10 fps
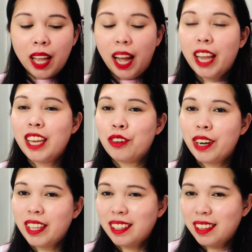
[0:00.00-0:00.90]
I
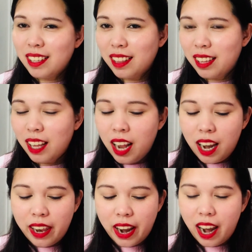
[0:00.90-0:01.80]
already did
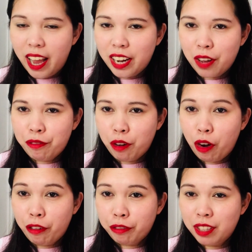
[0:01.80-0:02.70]
the lineup
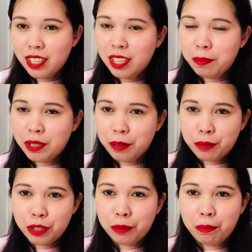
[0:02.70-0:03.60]
of this
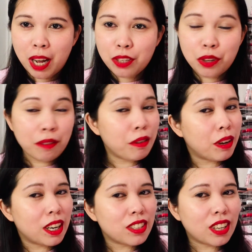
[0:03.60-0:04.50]
subscription box, so if you
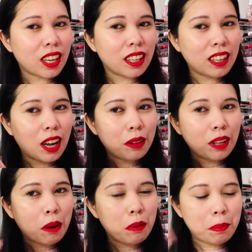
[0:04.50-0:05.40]
want to check it out,
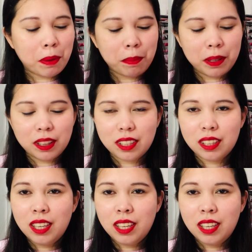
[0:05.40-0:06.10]
I will pop in